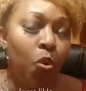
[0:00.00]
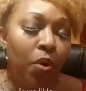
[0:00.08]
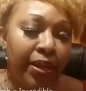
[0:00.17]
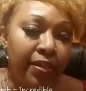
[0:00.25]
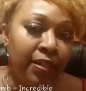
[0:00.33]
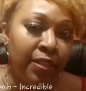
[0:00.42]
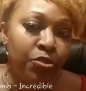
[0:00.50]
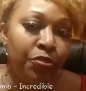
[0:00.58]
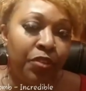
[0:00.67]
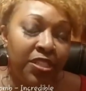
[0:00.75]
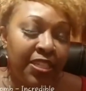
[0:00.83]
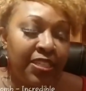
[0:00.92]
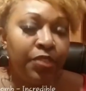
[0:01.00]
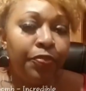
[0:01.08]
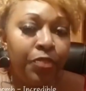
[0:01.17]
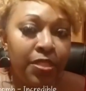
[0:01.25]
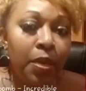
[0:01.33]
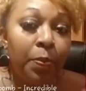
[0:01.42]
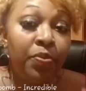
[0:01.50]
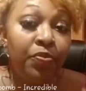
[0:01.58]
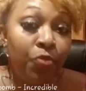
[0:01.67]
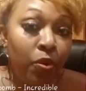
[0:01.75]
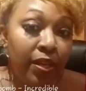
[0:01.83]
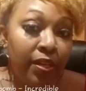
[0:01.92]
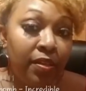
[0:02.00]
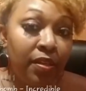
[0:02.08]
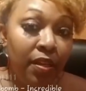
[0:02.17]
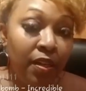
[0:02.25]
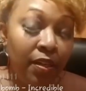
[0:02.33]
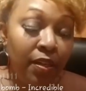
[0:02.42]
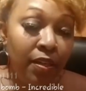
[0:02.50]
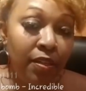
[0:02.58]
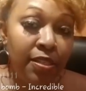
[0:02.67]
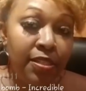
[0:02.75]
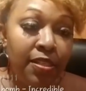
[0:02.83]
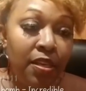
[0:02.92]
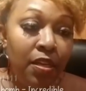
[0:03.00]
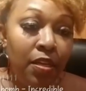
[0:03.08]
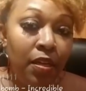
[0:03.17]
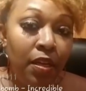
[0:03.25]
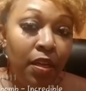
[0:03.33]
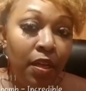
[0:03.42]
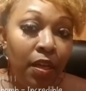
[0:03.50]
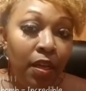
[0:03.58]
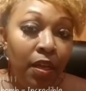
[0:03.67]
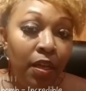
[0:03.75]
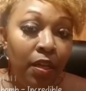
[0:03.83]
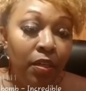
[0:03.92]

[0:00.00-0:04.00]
There's a void that you feel. It's a different type of void. You see?